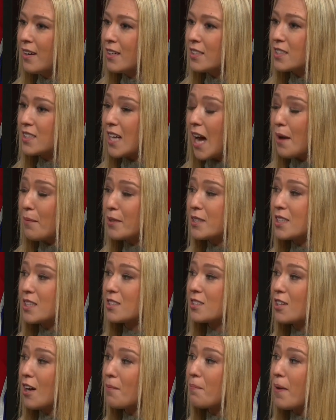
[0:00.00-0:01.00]
Simons
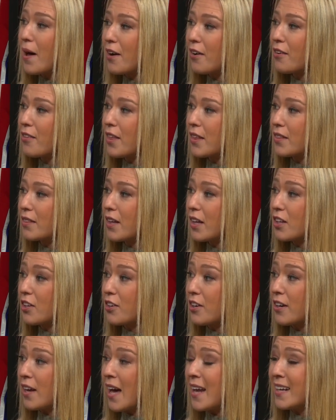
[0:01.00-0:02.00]
has done better than
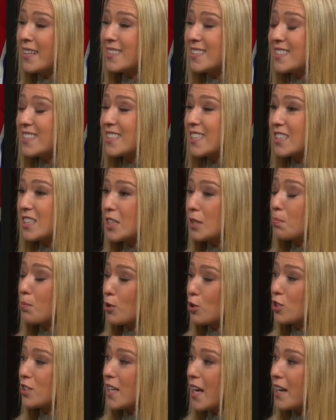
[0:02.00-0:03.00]
Lillard. And in
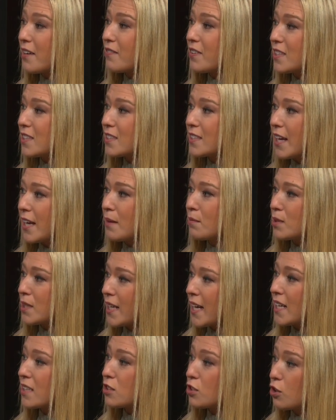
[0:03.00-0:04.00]
60% of his games
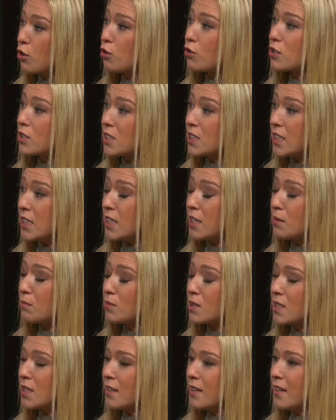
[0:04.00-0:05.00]
against those
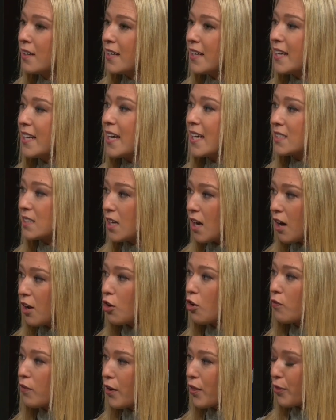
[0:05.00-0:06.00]
teams, he has gone
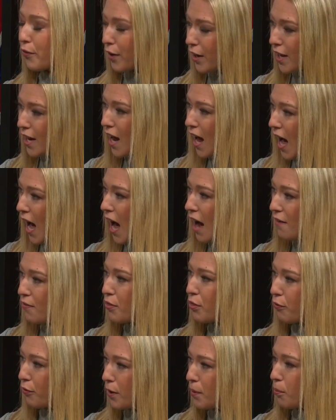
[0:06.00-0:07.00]
over 3.5
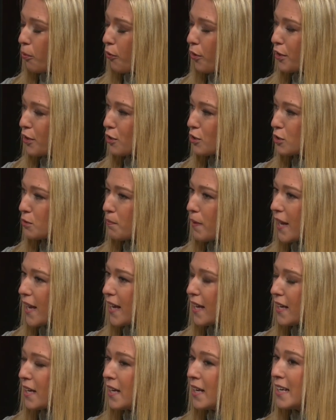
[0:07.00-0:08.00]
three-pointers
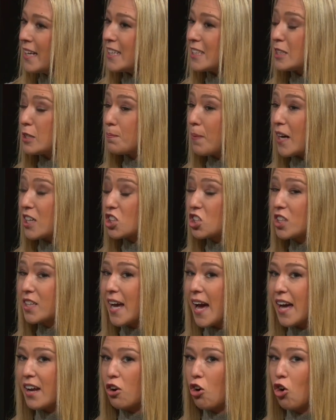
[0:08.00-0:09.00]
made, especially
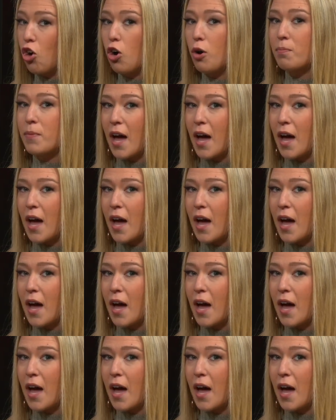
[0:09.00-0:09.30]
at home.